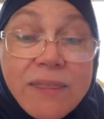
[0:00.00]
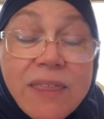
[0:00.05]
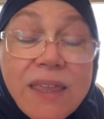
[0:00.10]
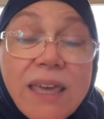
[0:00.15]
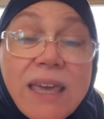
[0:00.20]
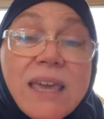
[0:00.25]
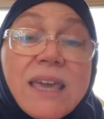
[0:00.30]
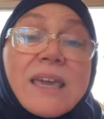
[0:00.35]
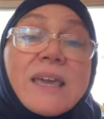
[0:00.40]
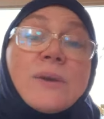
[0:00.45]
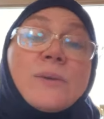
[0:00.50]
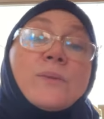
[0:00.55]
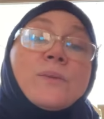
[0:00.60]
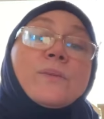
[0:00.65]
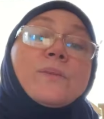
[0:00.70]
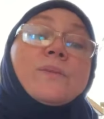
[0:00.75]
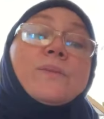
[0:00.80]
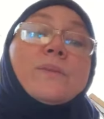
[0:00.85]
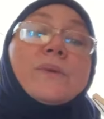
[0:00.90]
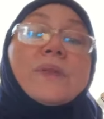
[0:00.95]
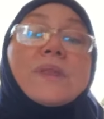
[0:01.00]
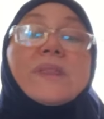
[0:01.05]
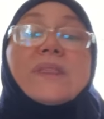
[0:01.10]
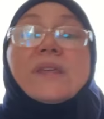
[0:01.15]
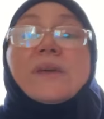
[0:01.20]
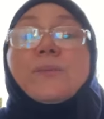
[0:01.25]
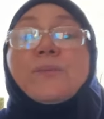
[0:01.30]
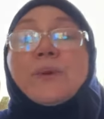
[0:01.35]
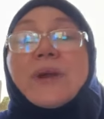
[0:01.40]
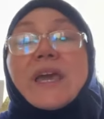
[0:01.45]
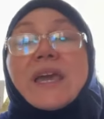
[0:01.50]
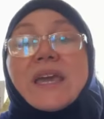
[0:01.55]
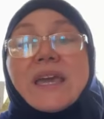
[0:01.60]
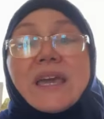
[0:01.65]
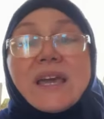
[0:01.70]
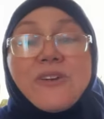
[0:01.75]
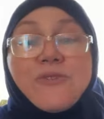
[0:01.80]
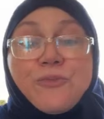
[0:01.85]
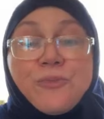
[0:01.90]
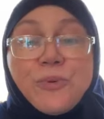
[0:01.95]
The
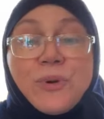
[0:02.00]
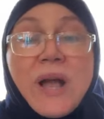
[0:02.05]
breaking of